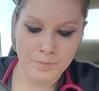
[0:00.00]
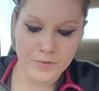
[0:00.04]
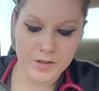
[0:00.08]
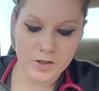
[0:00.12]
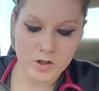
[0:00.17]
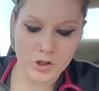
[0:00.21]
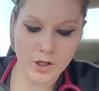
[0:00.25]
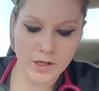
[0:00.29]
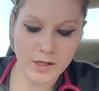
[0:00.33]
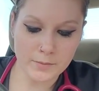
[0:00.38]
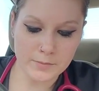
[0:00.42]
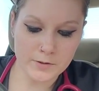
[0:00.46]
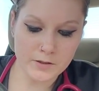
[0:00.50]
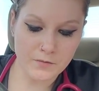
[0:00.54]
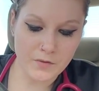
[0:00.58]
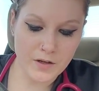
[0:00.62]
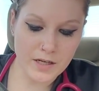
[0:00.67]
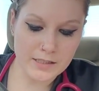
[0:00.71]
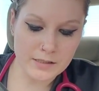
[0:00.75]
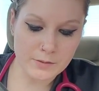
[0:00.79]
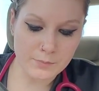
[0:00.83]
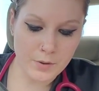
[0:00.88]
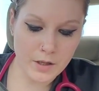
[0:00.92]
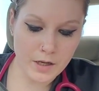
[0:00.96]
Jacob's
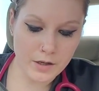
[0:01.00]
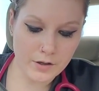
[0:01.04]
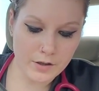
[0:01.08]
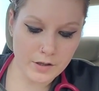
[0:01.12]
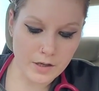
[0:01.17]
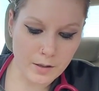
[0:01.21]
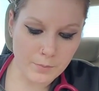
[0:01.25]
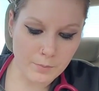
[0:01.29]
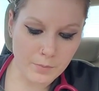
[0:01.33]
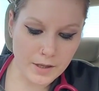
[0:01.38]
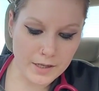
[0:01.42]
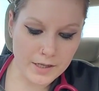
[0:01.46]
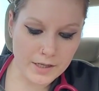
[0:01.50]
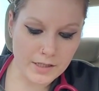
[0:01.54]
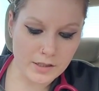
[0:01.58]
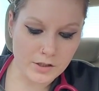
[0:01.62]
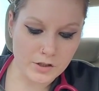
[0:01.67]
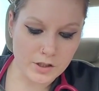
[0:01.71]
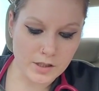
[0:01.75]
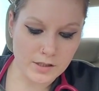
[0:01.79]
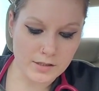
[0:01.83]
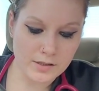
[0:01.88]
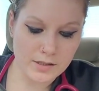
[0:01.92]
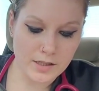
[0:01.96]
face puckered up like he
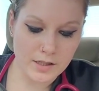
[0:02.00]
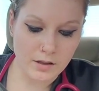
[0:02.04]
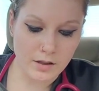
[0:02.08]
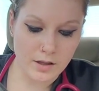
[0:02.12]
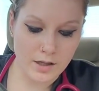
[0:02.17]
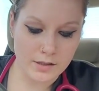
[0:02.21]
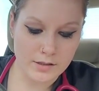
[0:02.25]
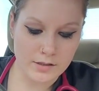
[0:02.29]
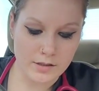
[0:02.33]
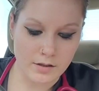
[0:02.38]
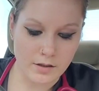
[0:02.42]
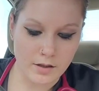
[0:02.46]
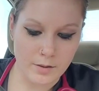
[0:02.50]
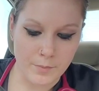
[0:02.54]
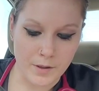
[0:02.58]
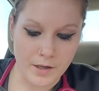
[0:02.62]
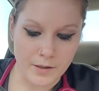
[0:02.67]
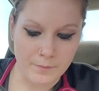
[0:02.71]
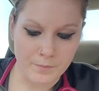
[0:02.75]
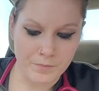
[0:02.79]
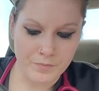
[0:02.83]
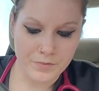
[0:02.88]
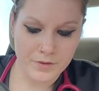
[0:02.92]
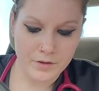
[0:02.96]
just licked a
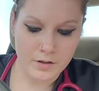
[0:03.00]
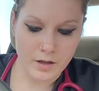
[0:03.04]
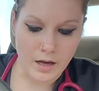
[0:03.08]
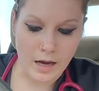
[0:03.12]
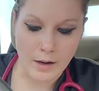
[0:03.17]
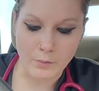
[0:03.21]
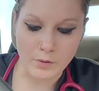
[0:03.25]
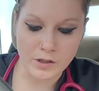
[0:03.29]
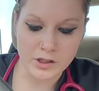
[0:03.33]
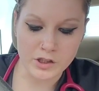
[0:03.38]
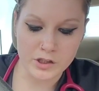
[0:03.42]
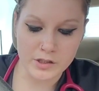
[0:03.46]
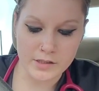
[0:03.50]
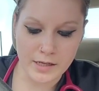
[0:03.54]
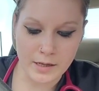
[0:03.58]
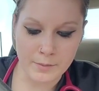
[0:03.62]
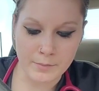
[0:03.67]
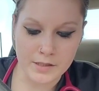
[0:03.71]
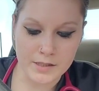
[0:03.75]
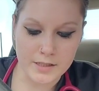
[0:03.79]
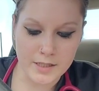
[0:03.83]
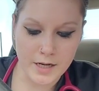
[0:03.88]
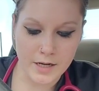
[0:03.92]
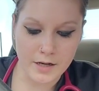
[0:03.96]
lemon. I wish Sam
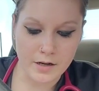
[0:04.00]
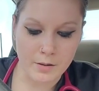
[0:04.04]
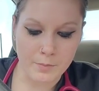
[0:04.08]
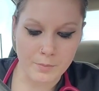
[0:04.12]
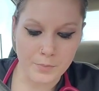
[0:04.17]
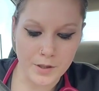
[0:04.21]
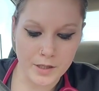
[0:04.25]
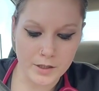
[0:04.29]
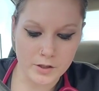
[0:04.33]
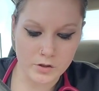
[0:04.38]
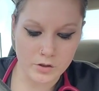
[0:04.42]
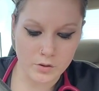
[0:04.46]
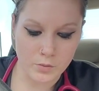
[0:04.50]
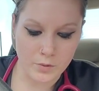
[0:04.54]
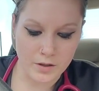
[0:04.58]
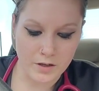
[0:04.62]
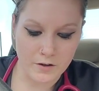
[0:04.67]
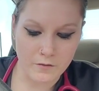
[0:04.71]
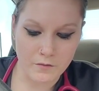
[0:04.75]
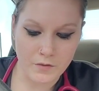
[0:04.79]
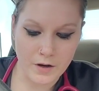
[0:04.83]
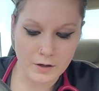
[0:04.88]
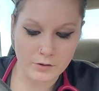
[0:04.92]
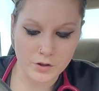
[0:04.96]
had taken a picture when
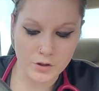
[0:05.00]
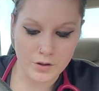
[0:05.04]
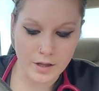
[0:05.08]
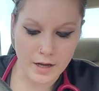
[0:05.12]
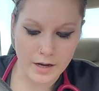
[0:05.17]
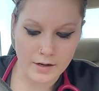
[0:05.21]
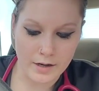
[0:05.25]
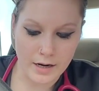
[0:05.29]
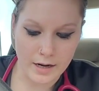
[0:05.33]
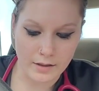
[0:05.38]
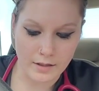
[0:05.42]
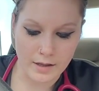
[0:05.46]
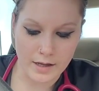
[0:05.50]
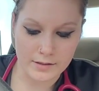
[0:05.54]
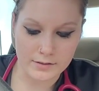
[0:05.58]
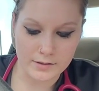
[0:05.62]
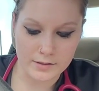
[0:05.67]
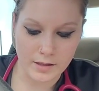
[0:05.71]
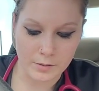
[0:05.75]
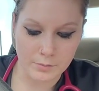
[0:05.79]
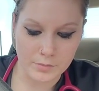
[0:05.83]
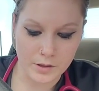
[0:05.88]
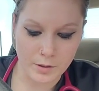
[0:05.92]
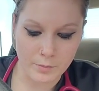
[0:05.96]
he found you that night
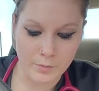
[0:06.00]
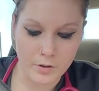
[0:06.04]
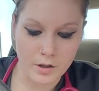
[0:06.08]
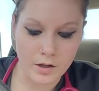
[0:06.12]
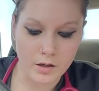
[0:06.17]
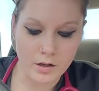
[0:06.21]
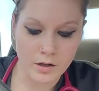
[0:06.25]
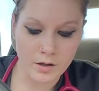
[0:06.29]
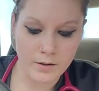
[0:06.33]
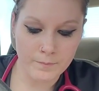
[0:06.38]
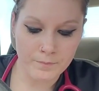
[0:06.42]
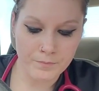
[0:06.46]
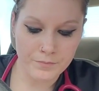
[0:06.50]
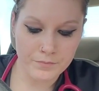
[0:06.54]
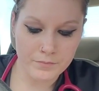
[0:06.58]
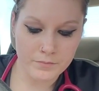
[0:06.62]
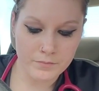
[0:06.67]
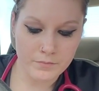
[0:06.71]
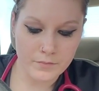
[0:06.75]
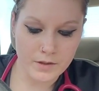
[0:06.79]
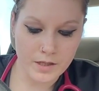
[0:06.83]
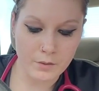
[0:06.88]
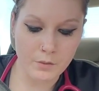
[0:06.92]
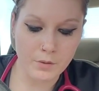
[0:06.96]
last September.
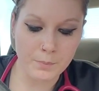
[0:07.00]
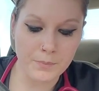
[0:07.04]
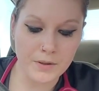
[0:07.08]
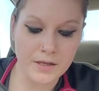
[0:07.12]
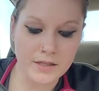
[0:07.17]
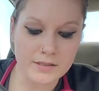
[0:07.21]
It would be